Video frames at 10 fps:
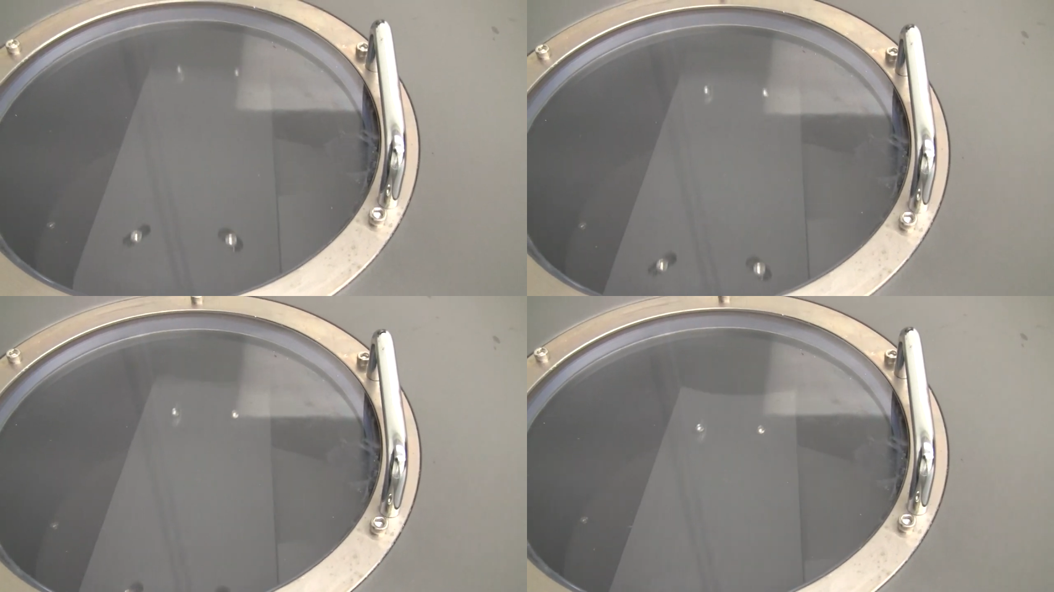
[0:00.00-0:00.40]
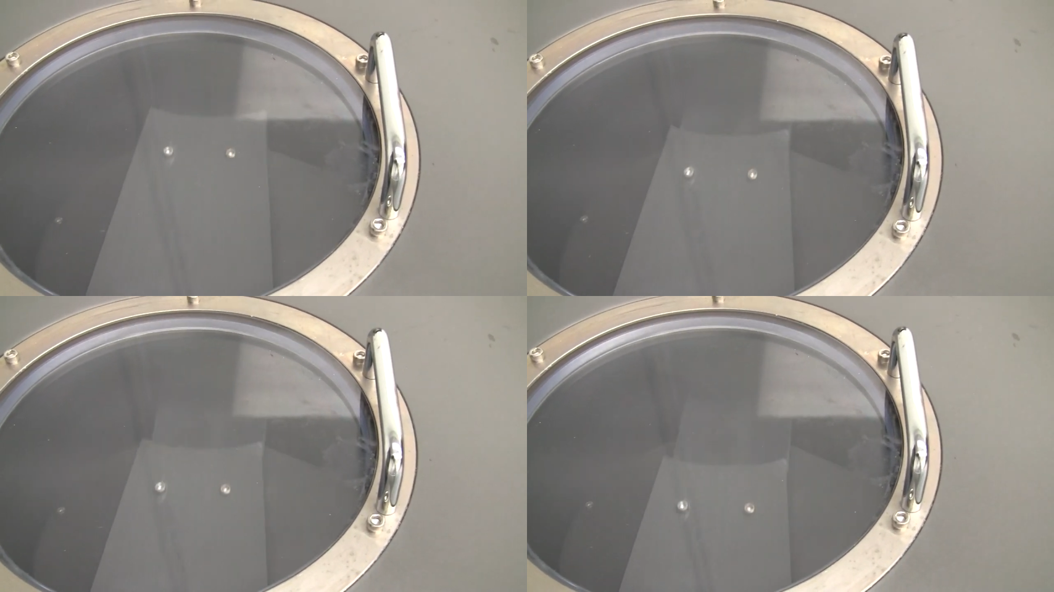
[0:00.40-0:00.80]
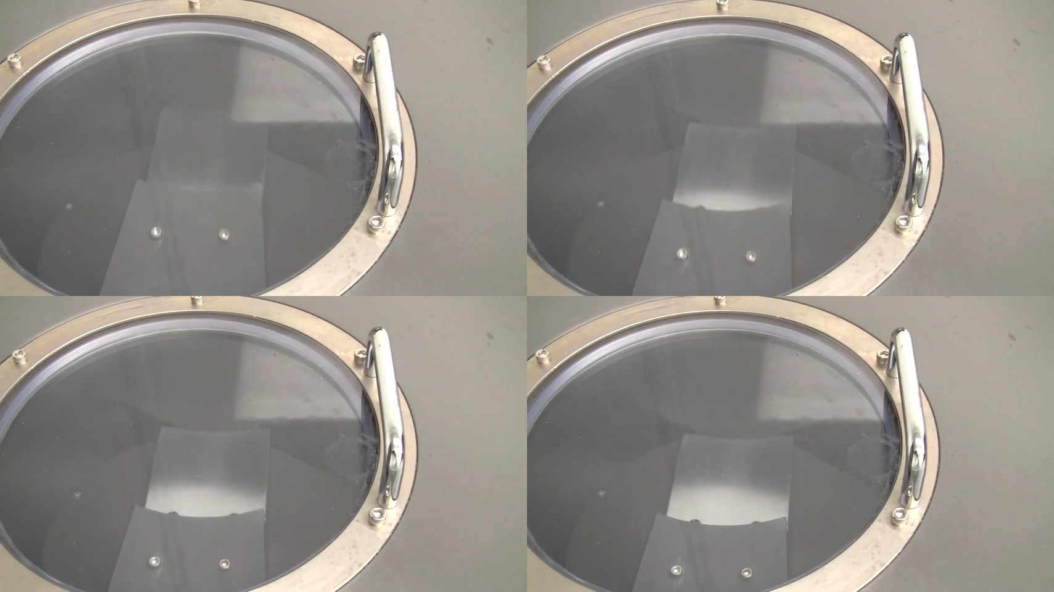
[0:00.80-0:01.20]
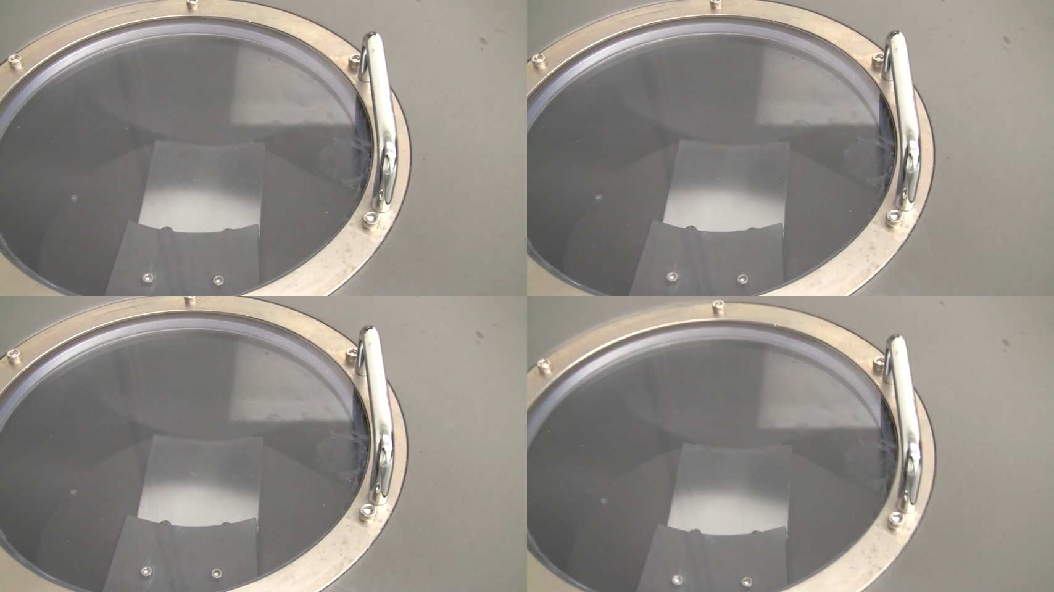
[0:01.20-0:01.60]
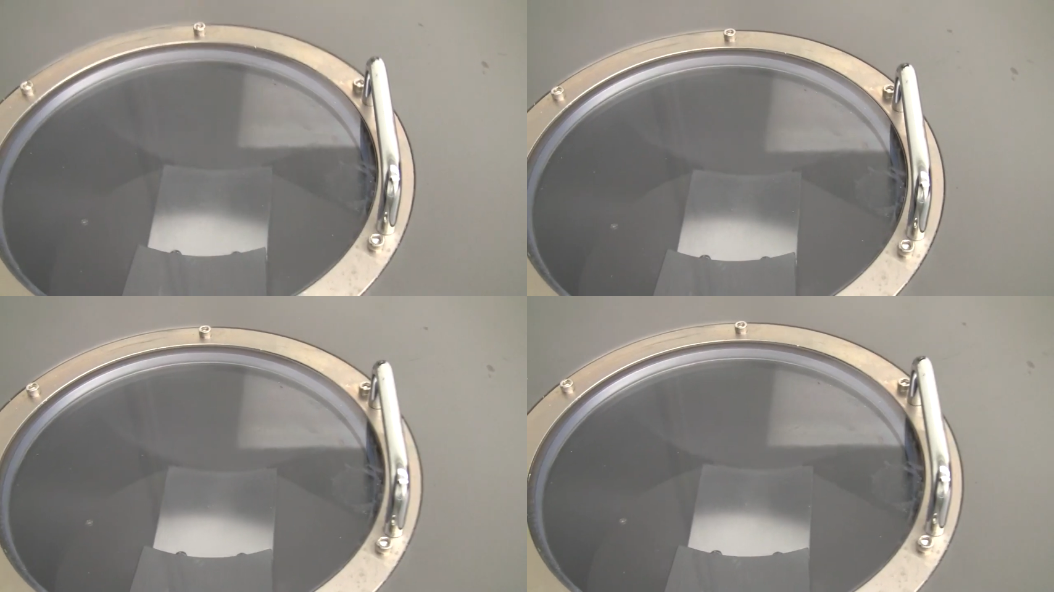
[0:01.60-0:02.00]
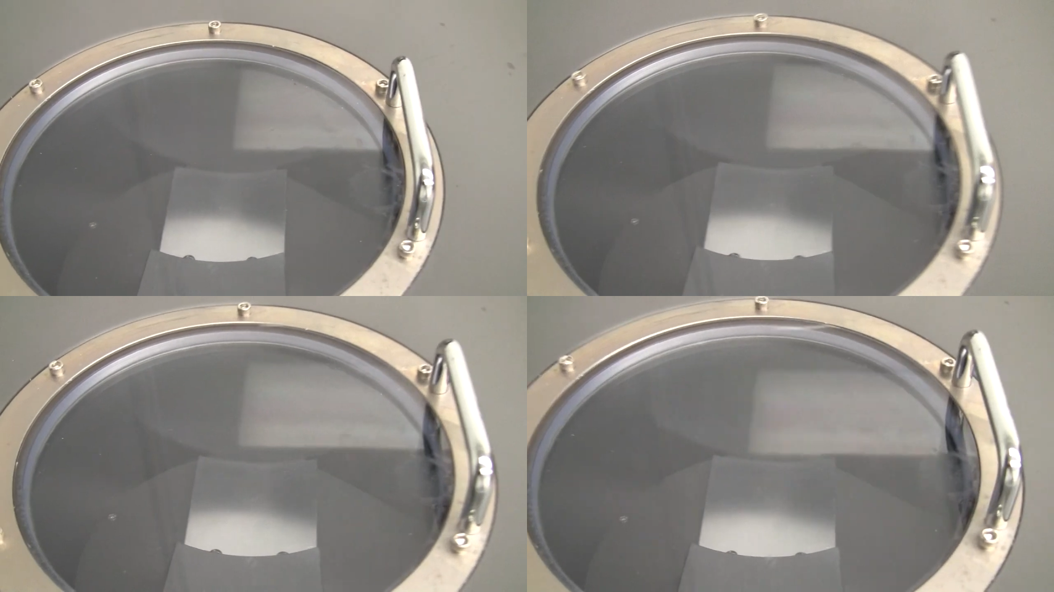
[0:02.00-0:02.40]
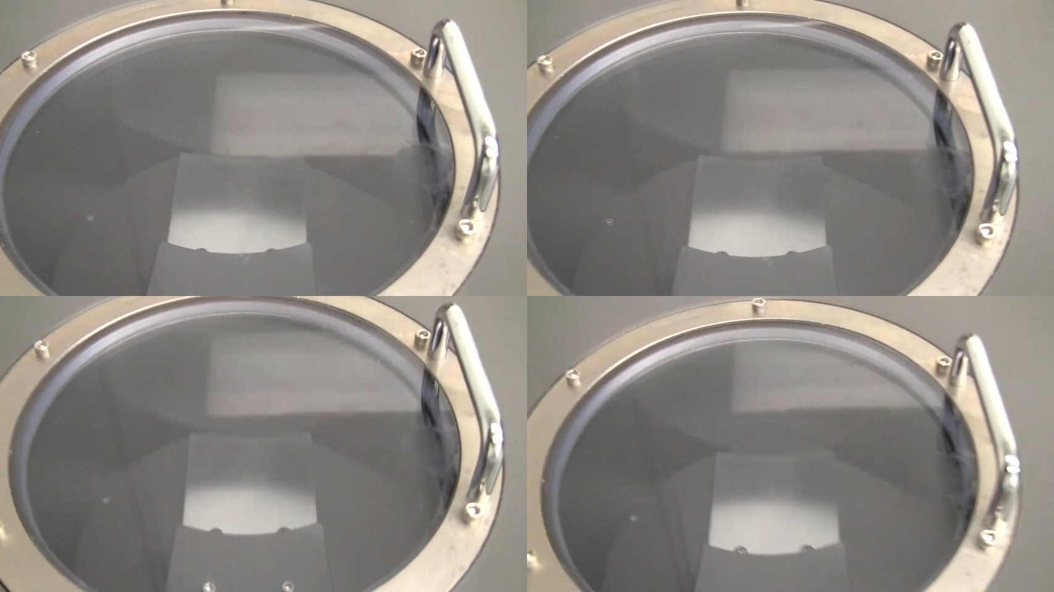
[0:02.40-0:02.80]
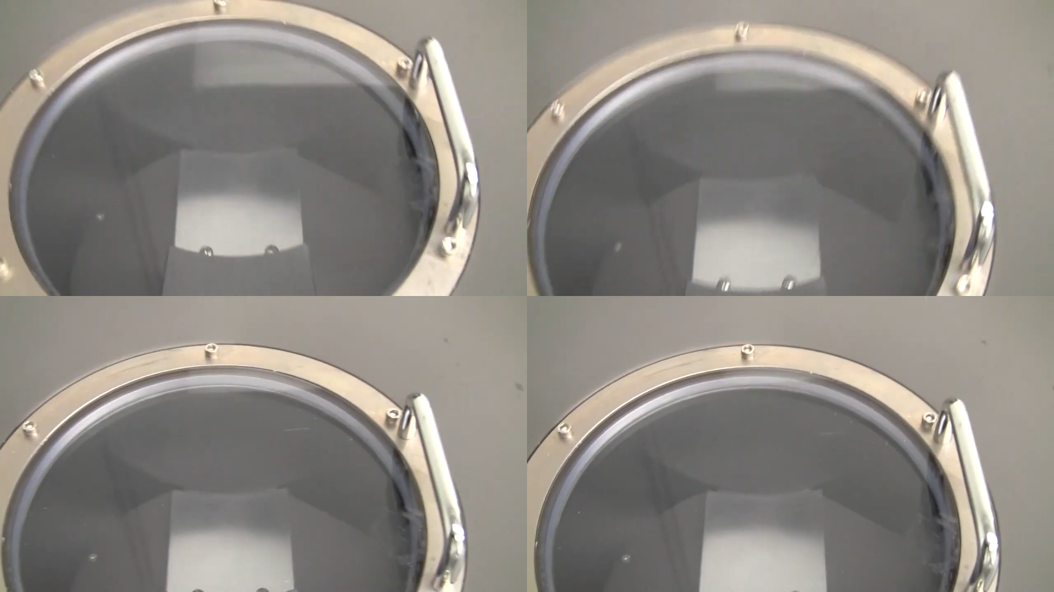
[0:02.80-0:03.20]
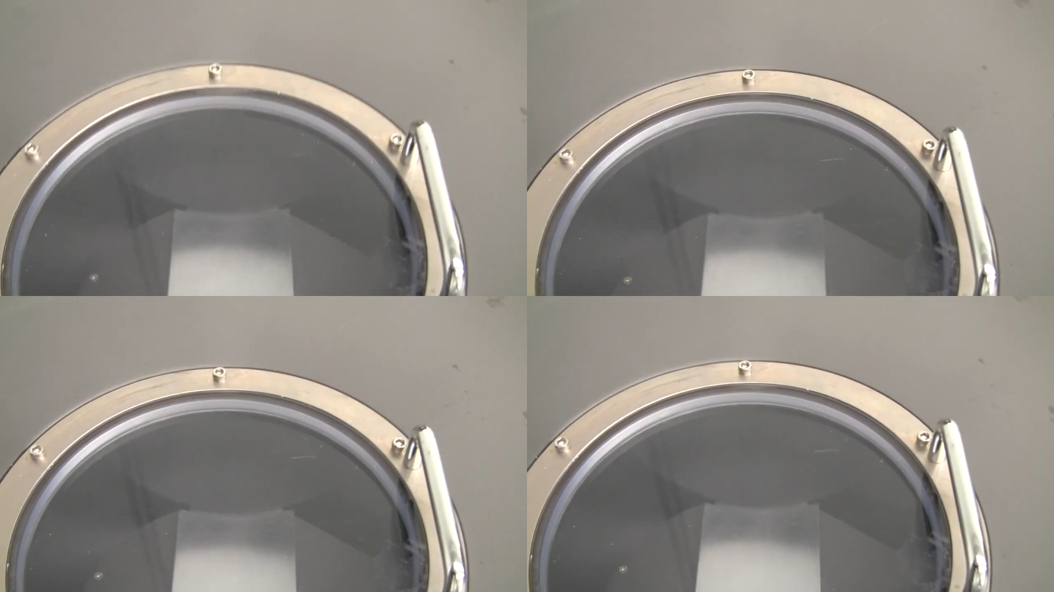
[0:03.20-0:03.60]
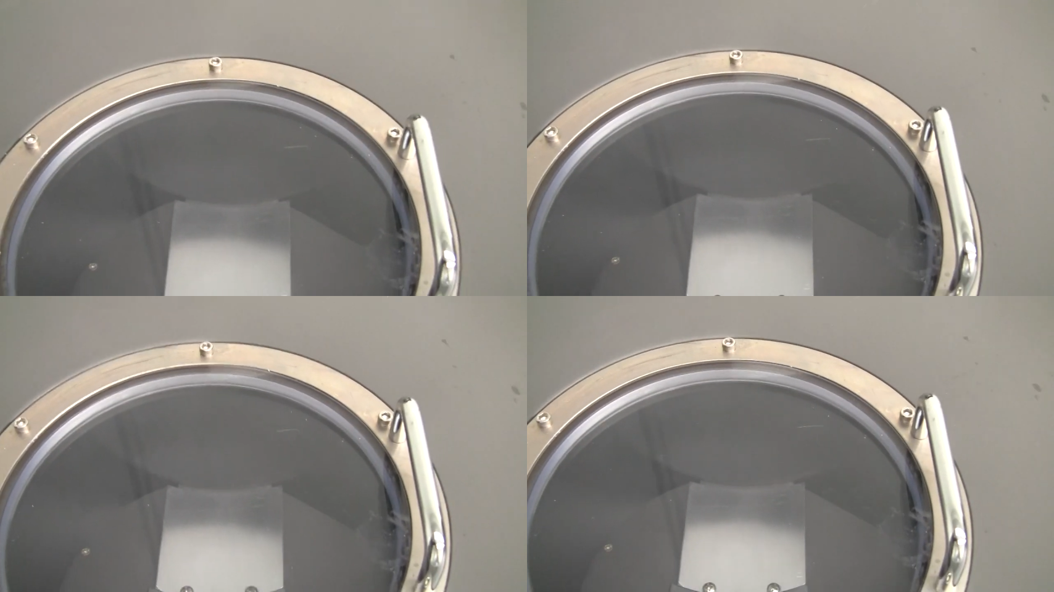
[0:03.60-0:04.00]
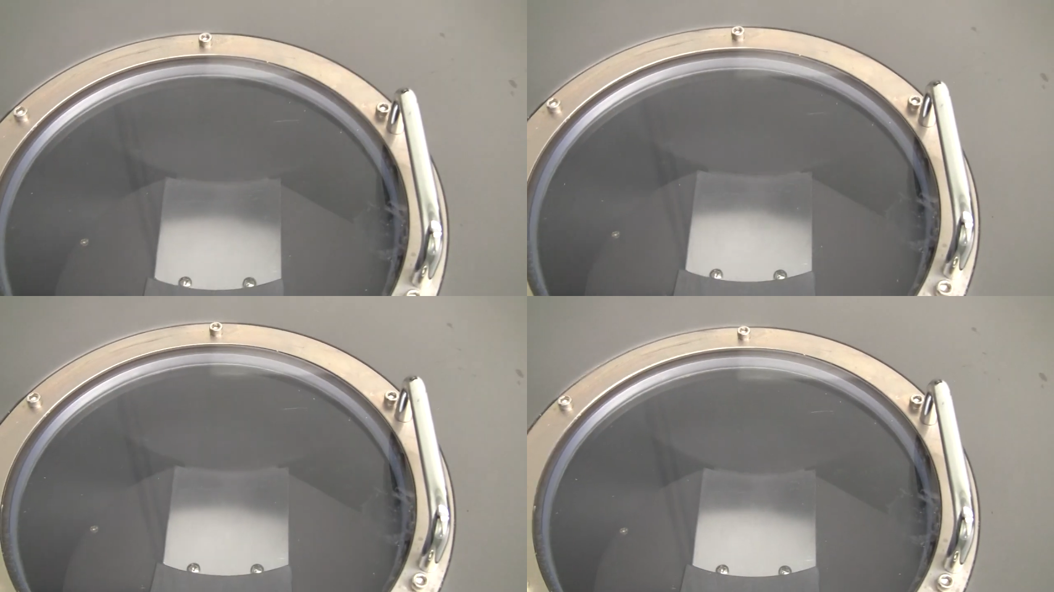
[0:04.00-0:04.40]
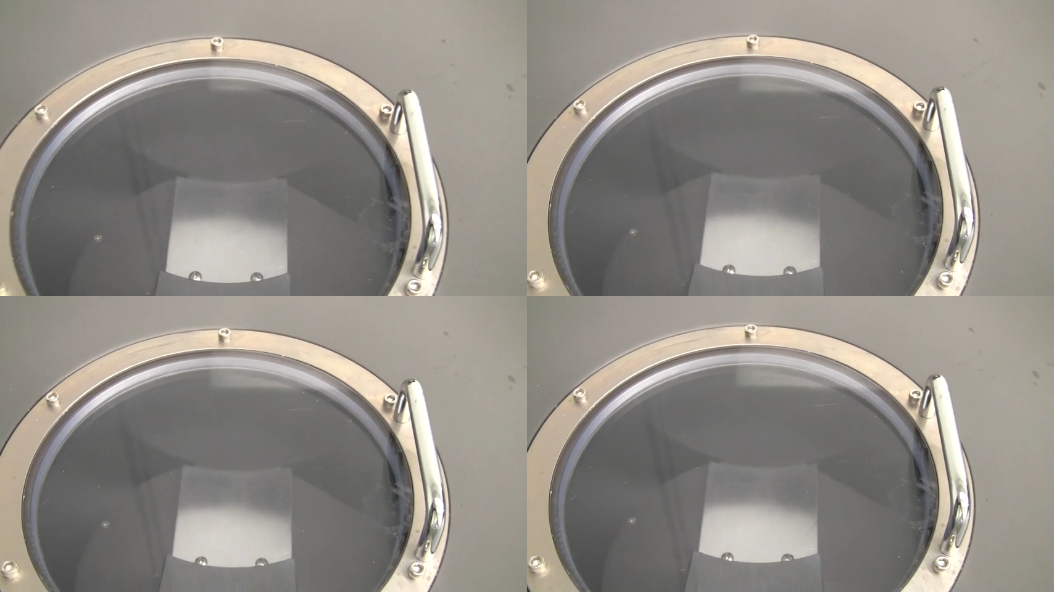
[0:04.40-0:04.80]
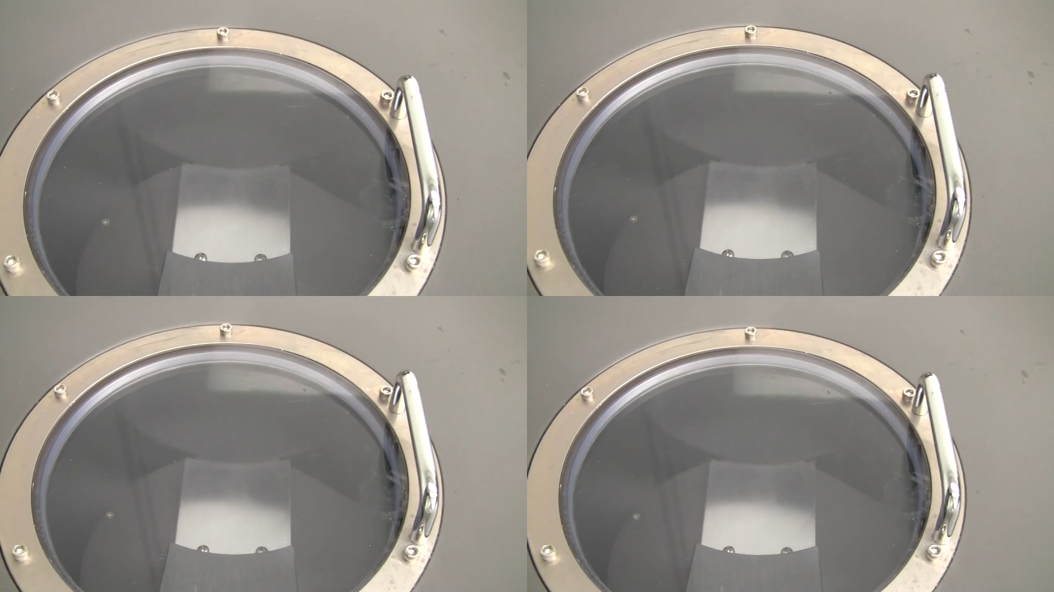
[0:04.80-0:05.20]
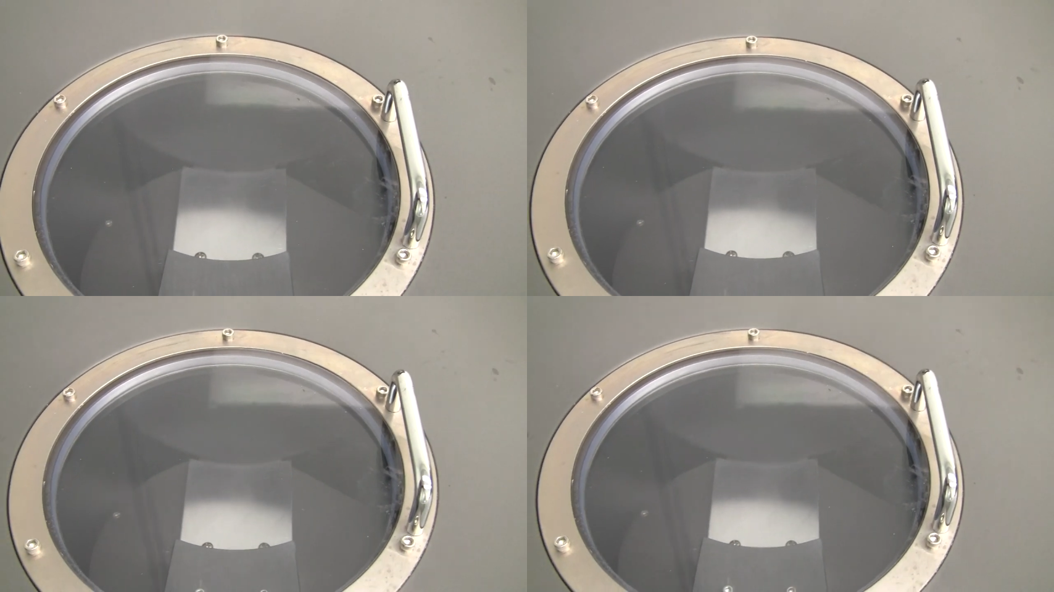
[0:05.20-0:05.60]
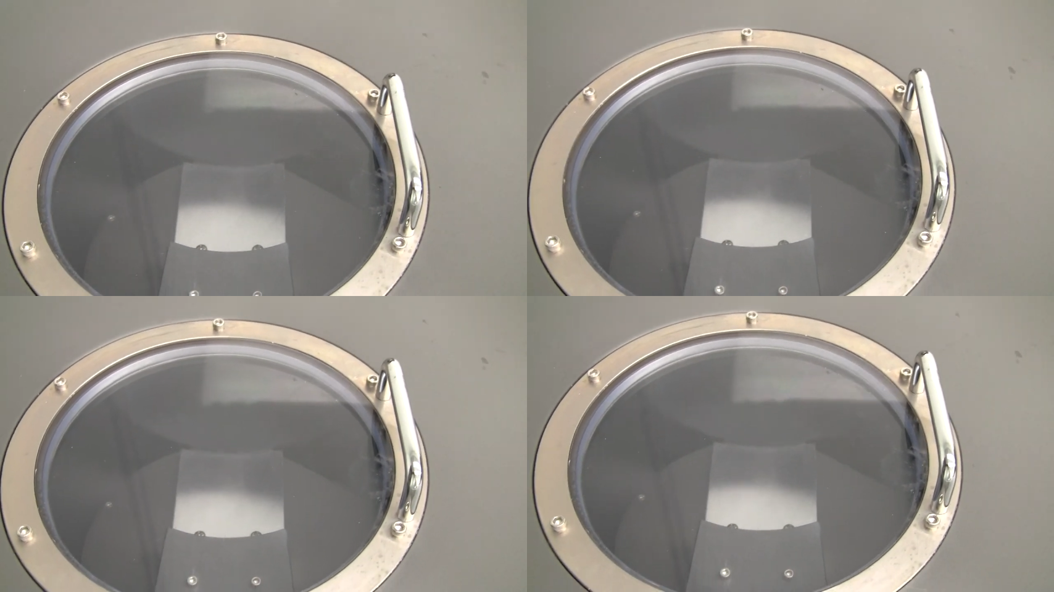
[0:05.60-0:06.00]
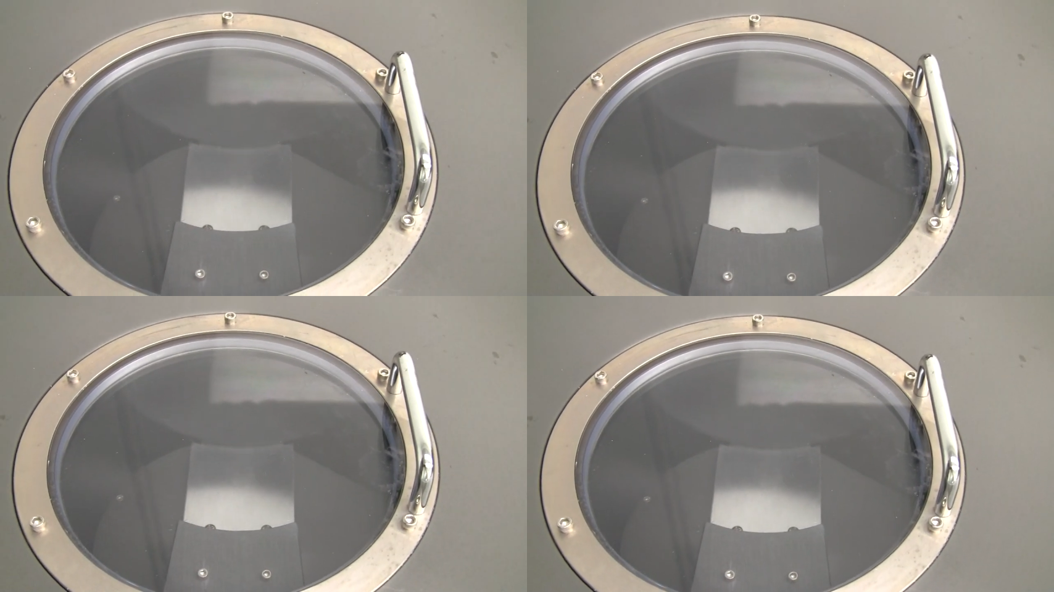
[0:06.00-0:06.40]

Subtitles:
No face is visible, so there are no lips to read.